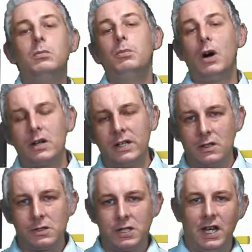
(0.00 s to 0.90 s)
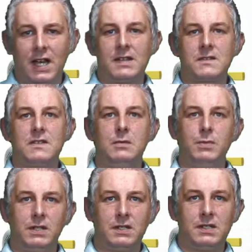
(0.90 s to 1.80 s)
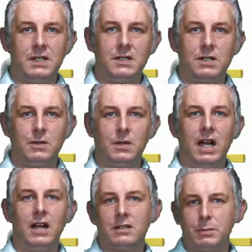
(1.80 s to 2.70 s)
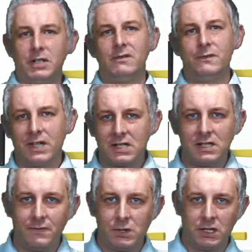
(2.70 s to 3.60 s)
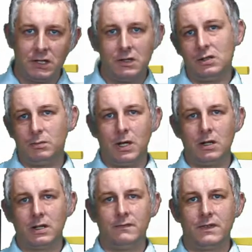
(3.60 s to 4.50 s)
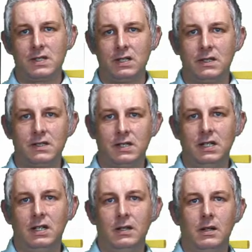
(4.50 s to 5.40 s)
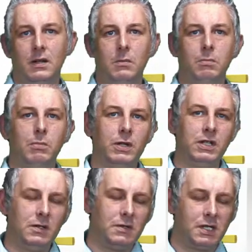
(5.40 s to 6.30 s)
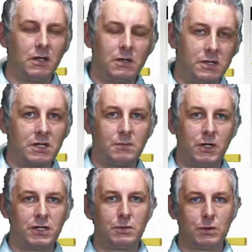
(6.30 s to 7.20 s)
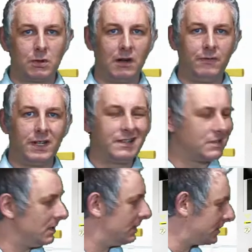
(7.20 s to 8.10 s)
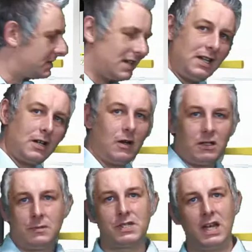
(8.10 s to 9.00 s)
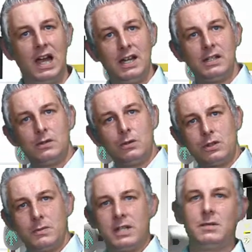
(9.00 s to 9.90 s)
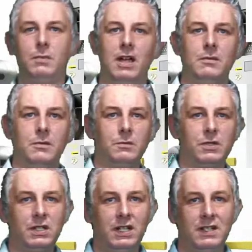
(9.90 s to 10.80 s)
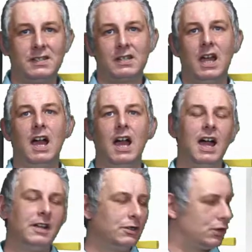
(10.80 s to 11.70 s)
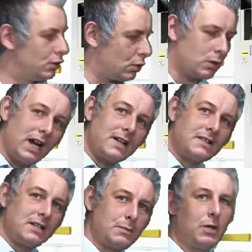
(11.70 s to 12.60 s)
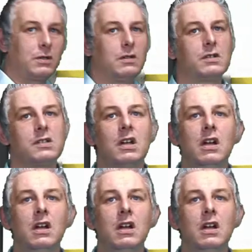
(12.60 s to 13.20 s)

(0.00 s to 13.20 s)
Parking.Logic has the ability to add a bit of festive cheer to your parking facility by using customizable graphics. Ticket columns and automatic payment machines and door access products